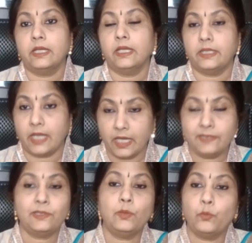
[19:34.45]
it
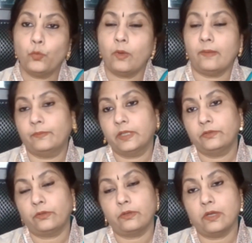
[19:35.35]
has to move up
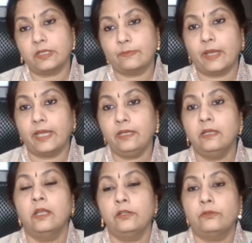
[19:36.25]
through your
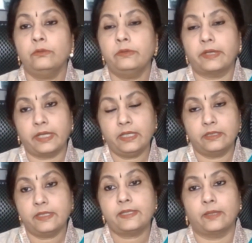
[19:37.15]
spine to drink
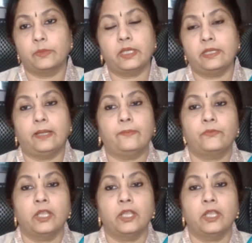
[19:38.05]
this Amrita.